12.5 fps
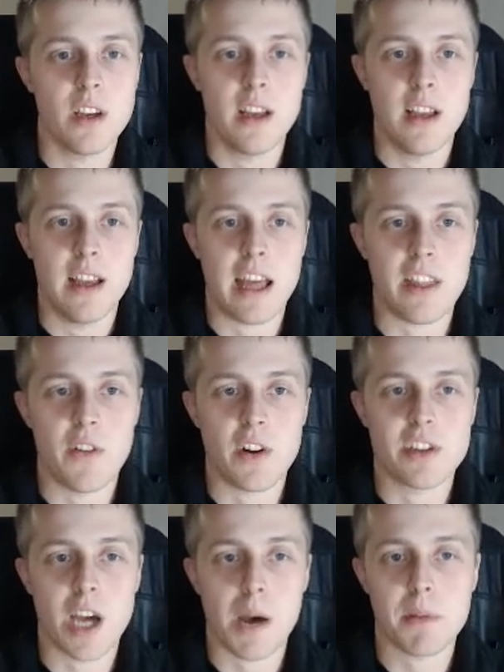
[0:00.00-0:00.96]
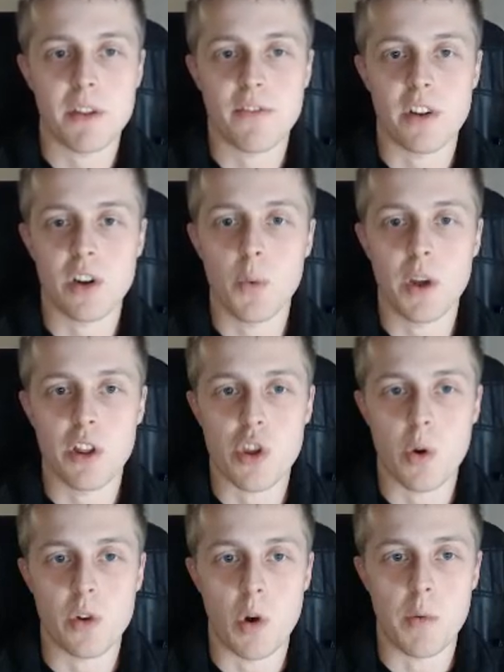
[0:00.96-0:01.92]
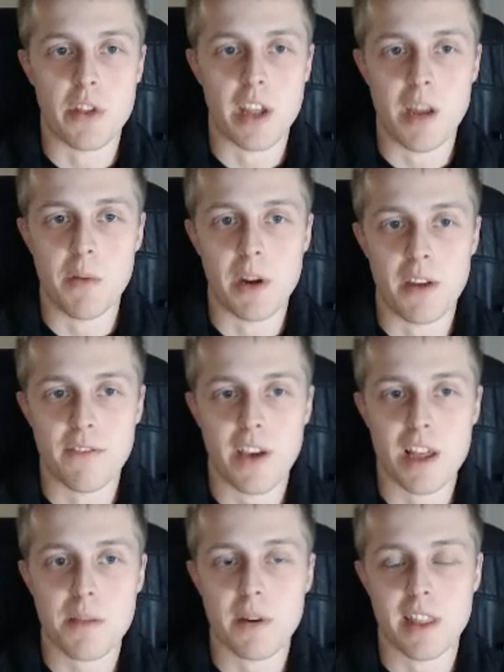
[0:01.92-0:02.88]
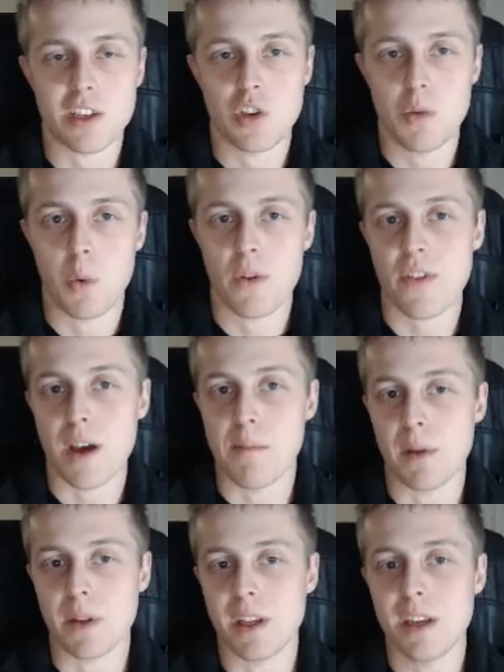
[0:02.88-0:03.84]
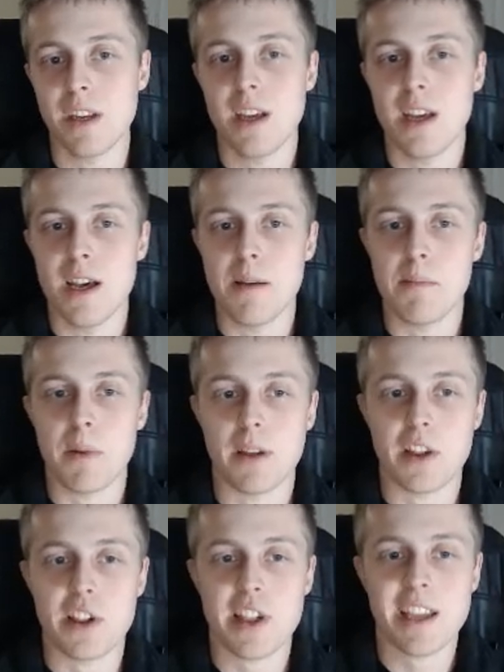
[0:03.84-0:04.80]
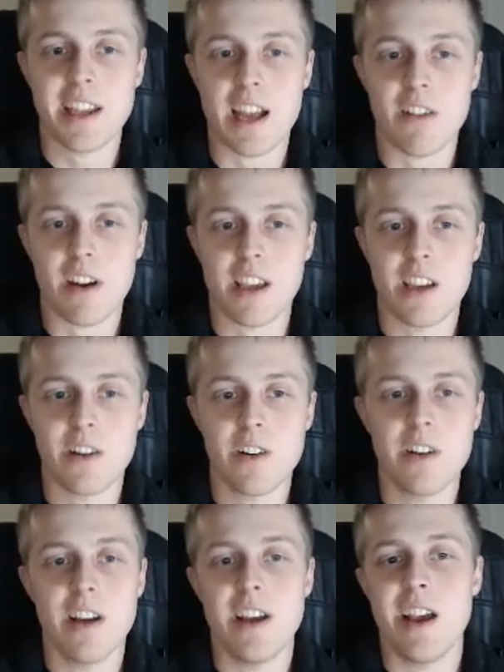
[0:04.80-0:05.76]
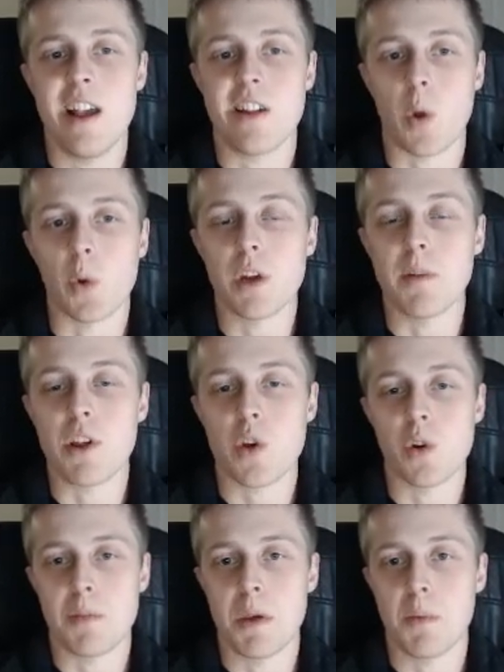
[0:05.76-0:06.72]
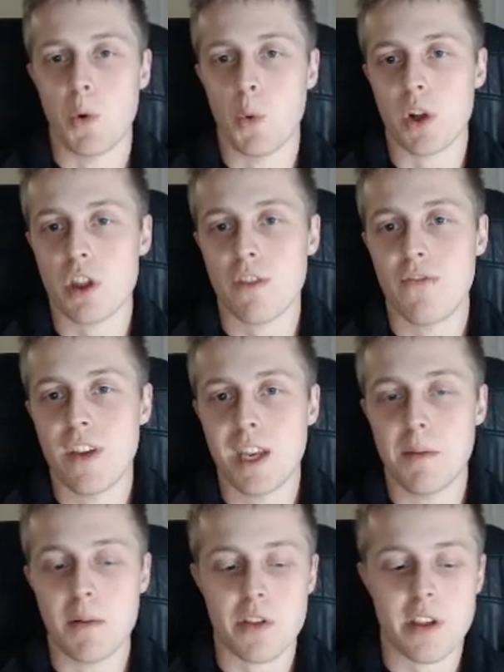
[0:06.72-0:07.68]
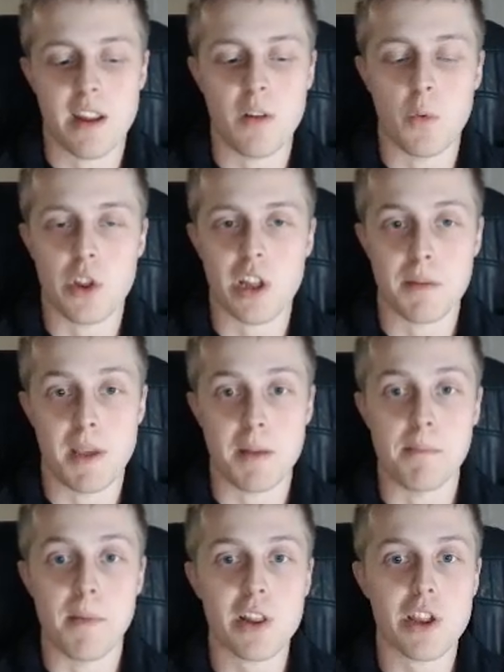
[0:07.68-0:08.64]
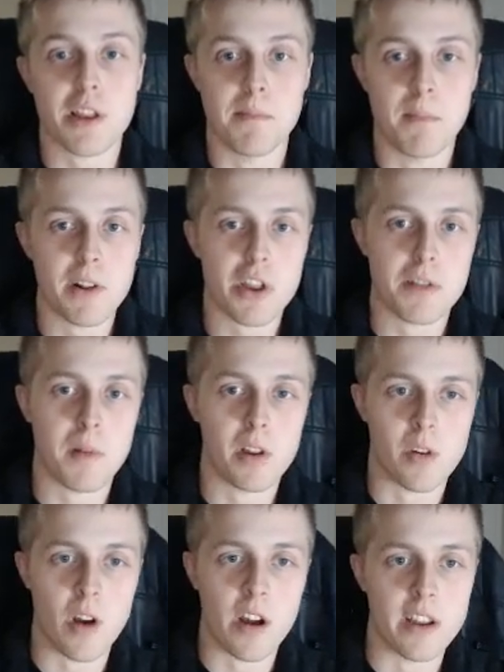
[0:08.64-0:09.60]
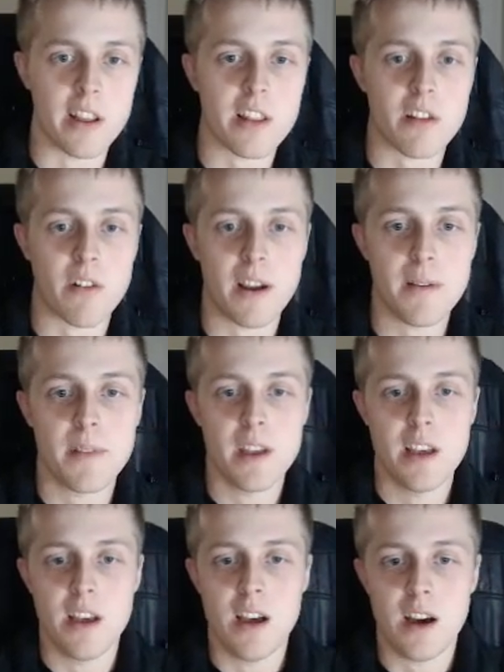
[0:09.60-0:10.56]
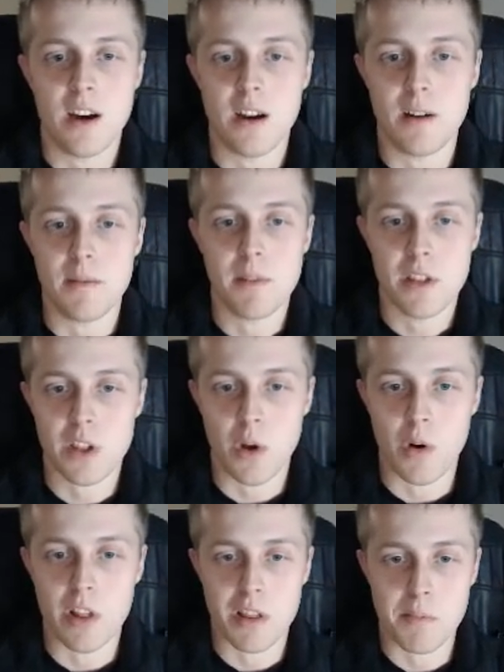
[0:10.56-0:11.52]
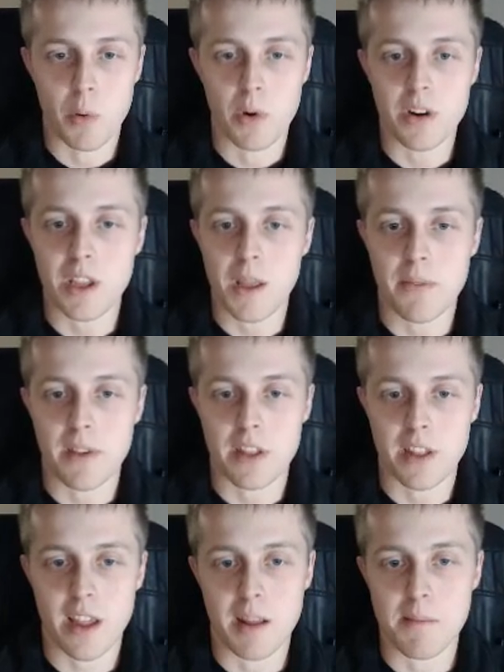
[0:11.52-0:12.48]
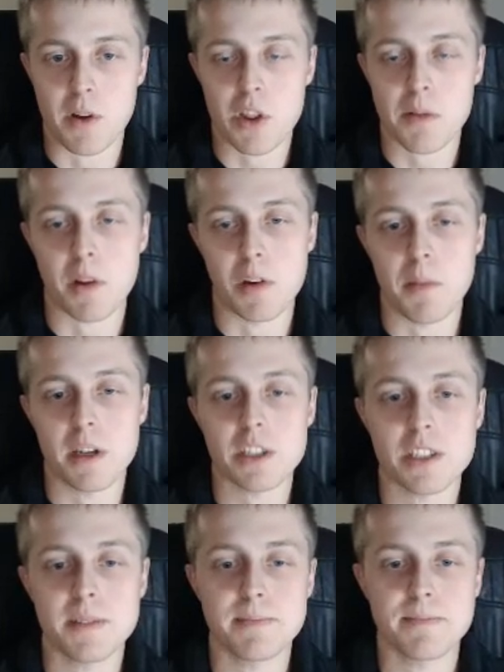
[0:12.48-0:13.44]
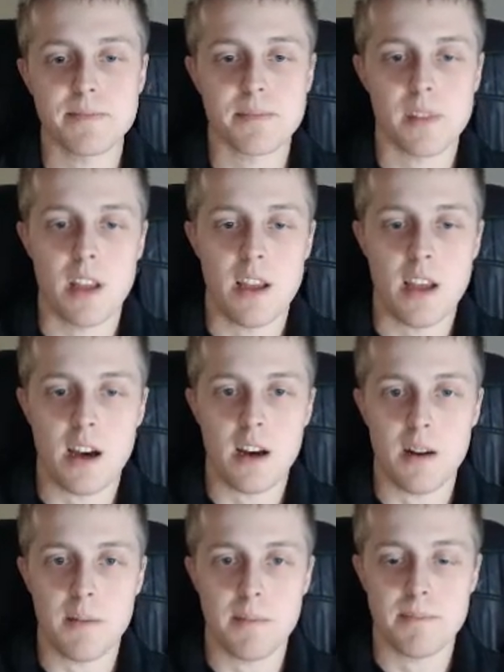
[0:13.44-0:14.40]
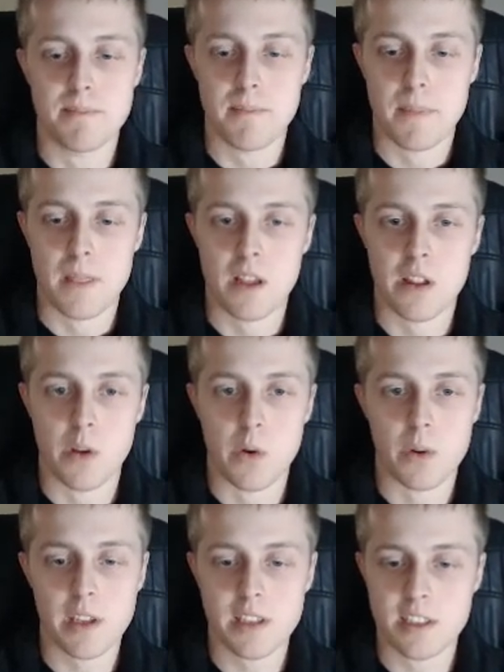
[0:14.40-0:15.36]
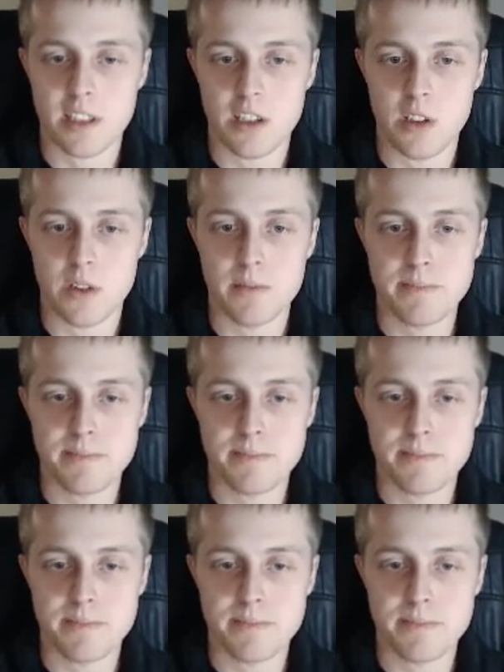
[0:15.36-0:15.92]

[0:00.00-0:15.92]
At the very top of the funnel, we can show it to almost anybody on Facebook, that 2.5 million. But the second ad right here is only going to be shown to people who watch 50%, which is going to be a much, much smaller audience, right? So it's important to keep this at a much smaller budget. So click continue.